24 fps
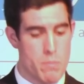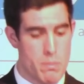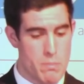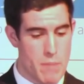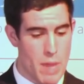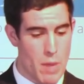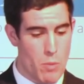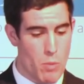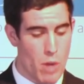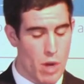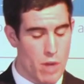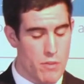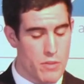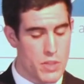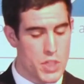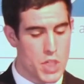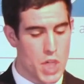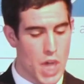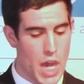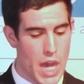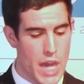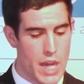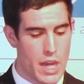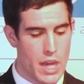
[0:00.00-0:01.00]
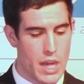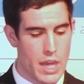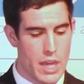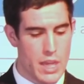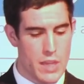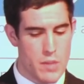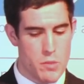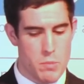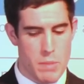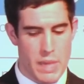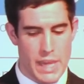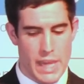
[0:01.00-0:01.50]
main worry for China
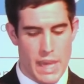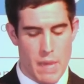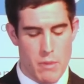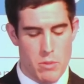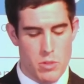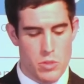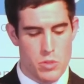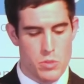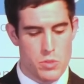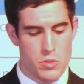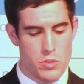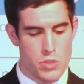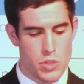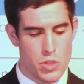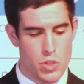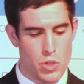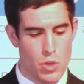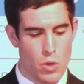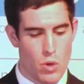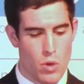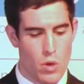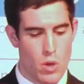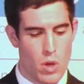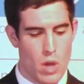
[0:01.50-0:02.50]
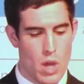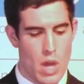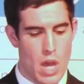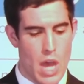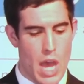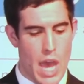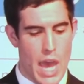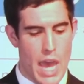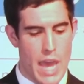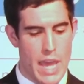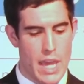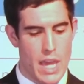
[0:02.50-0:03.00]
is being able to secure
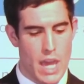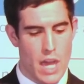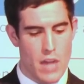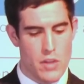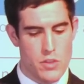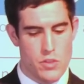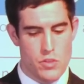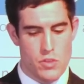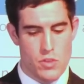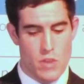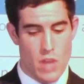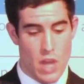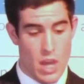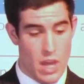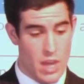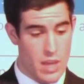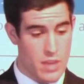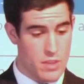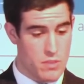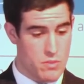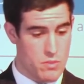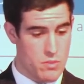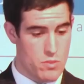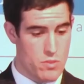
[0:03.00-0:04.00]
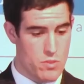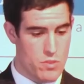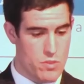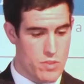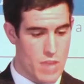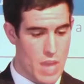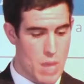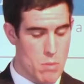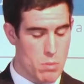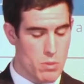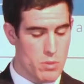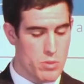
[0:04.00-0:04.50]
a
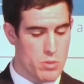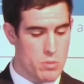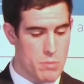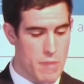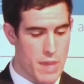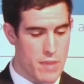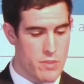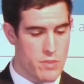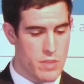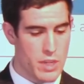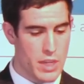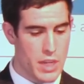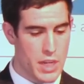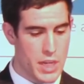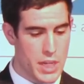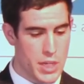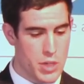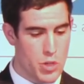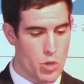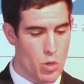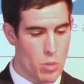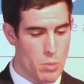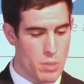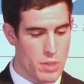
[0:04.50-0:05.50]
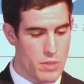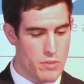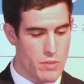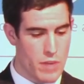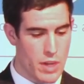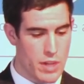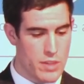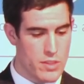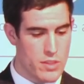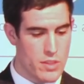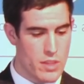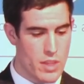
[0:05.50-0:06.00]
stable domestic and economic
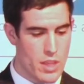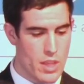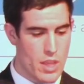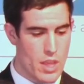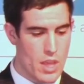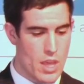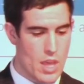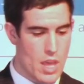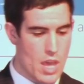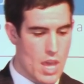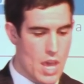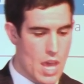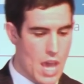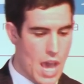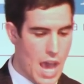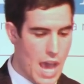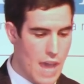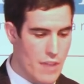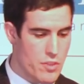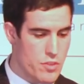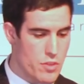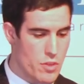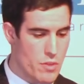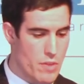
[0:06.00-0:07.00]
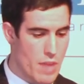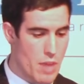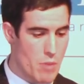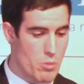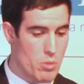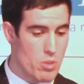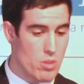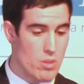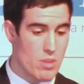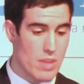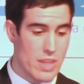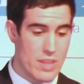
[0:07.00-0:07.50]
front. And so they
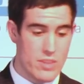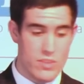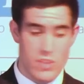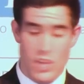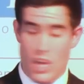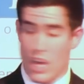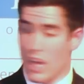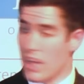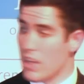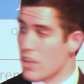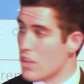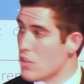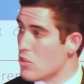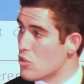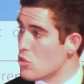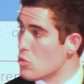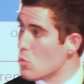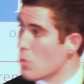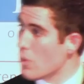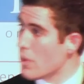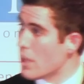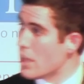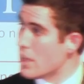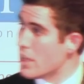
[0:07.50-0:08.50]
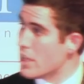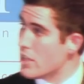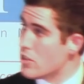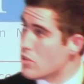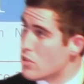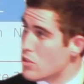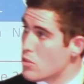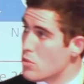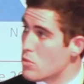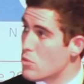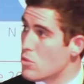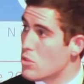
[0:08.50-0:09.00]
will, in turn, do what they need
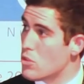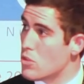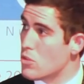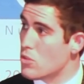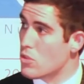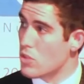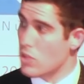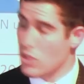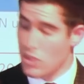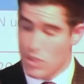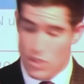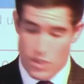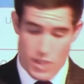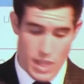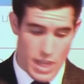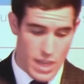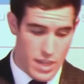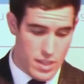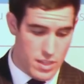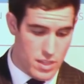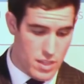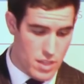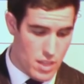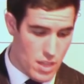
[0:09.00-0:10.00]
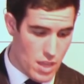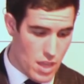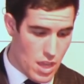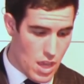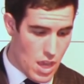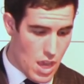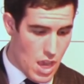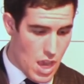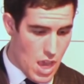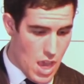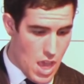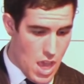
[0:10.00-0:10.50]
to secure
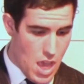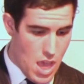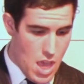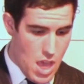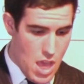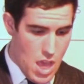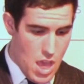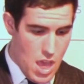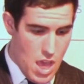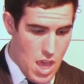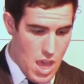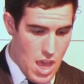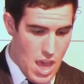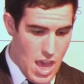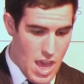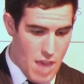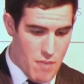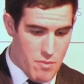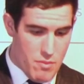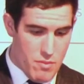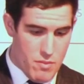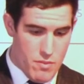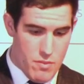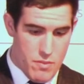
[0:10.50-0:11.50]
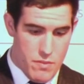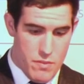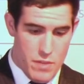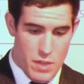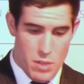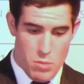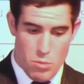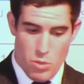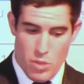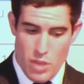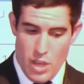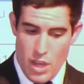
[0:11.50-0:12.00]
that.
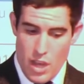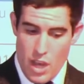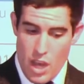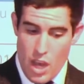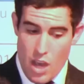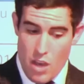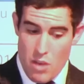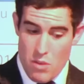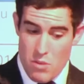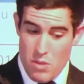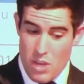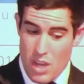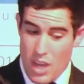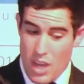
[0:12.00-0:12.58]
Furthermore, there are